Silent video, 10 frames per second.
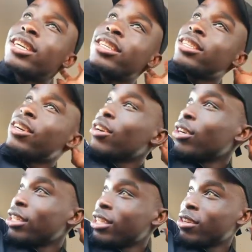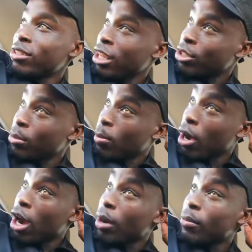So, and then I was like to my
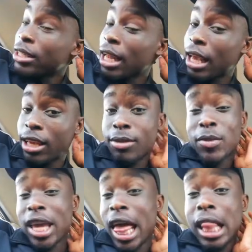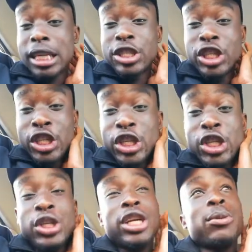mom, I was like, Miguel, you know,
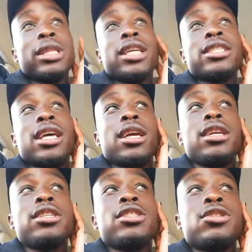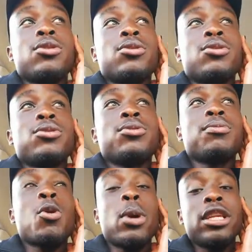you hear what they're saying, so
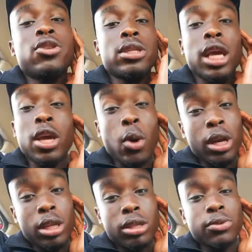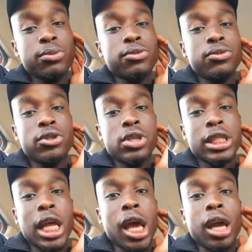what is your take on it?
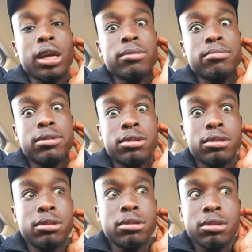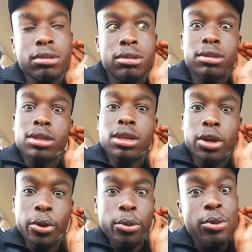She's like,
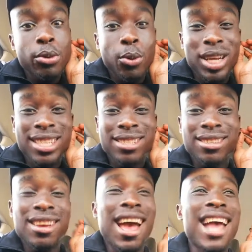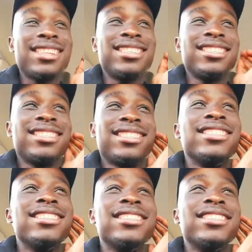hello, what? And easy.